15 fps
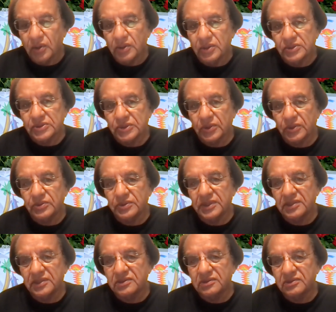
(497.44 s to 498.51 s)
So
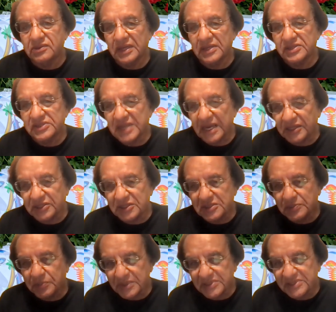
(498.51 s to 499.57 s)
the transactions
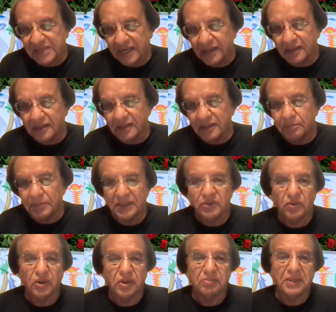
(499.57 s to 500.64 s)
per second in
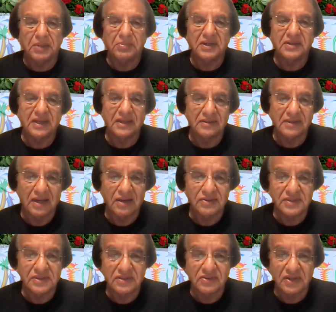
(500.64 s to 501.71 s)
Bitcoin may be
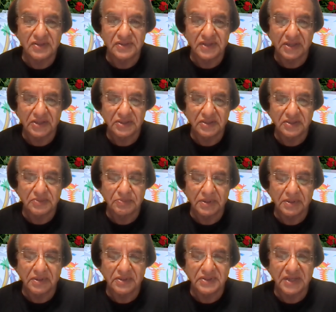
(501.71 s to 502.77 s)
10,000 transactions
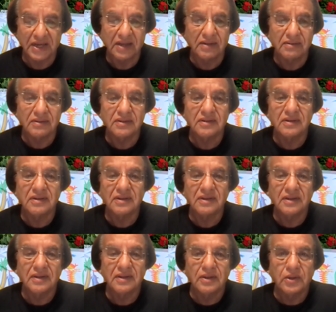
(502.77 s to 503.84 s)
per second.
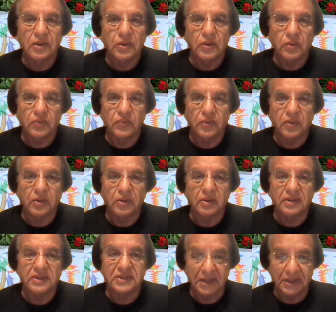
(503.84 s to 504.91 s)

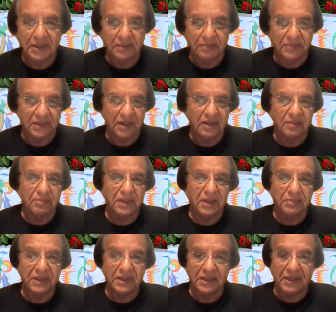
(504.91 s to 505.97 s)
For Ethereum, there are
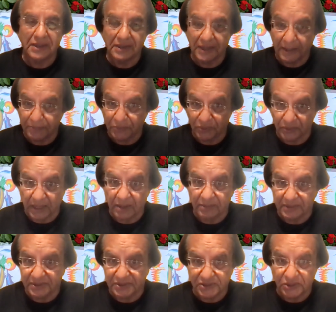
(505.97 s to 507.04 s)
maybe up to now
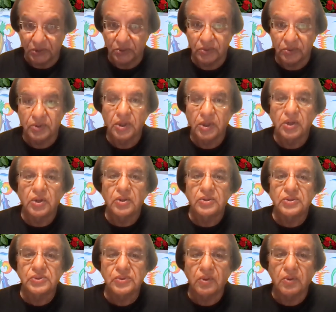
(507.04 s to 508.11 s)
in this new
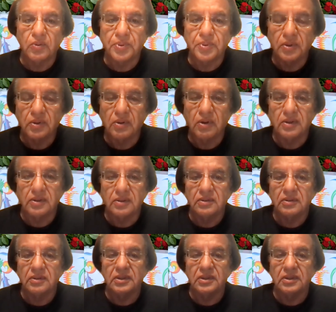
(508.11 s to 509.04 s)
2.0 protocol,